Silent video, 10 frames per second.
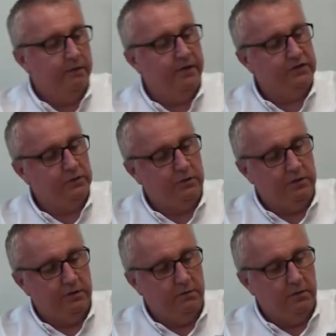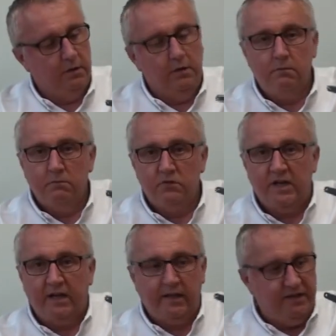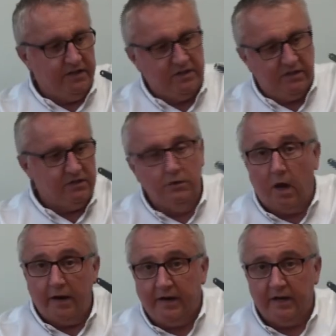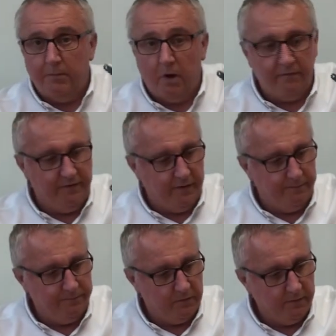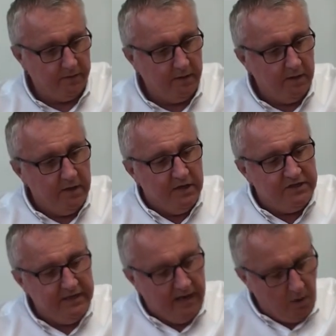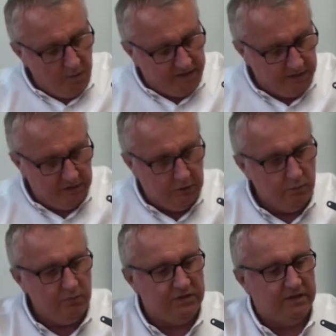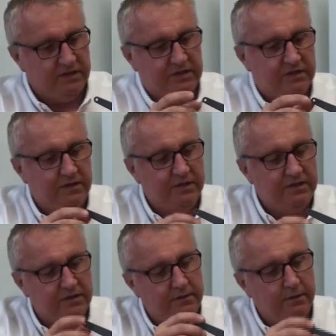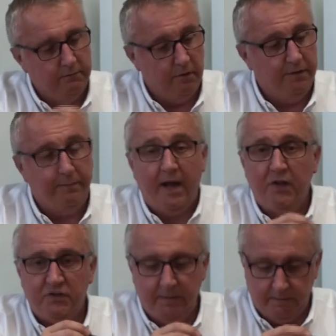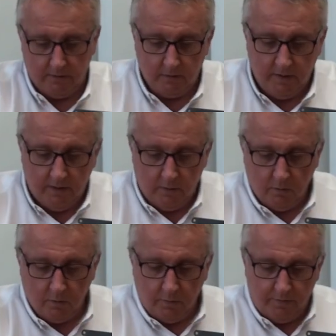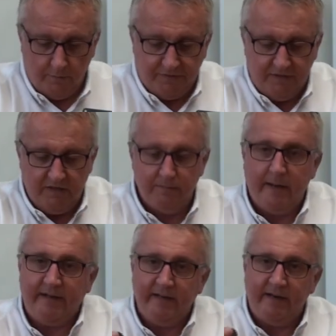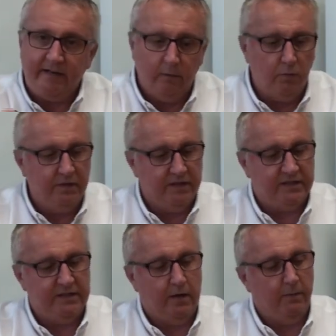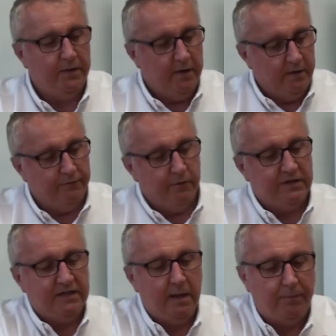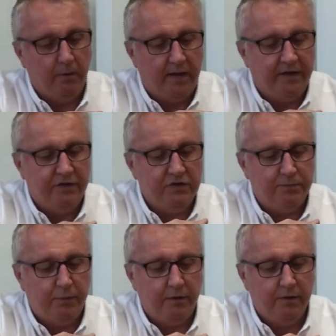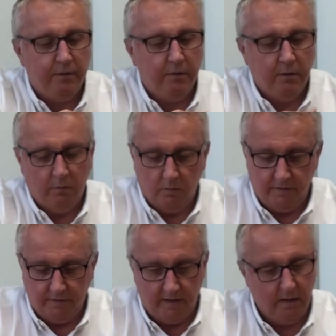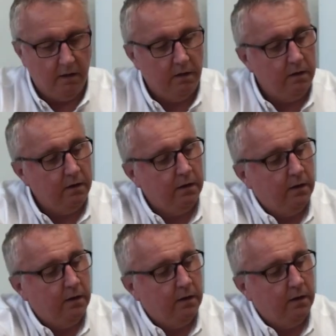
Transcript: right? So you could shake it like this, and it's not going to come off of there, right? See, now we can use the balance beam here, with these magnetic load discs. Now, for example, I could just put one there